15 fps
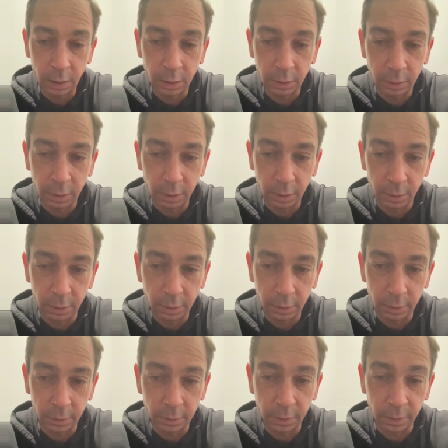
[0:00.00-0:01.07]
Yeah,
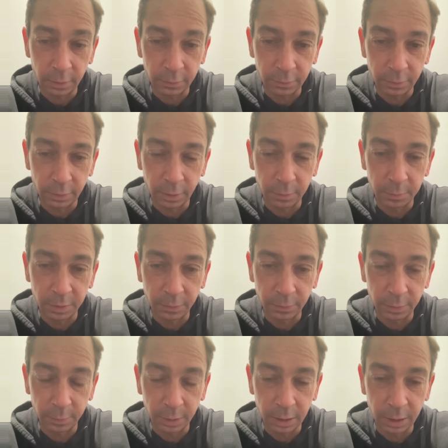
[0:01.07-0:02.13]
yes, I'm
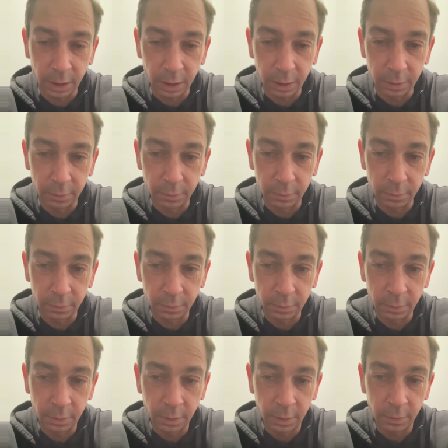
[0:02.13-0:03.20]
giving my dad
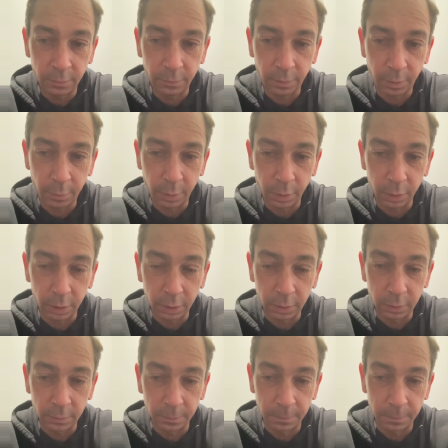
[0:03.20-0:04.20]
five billion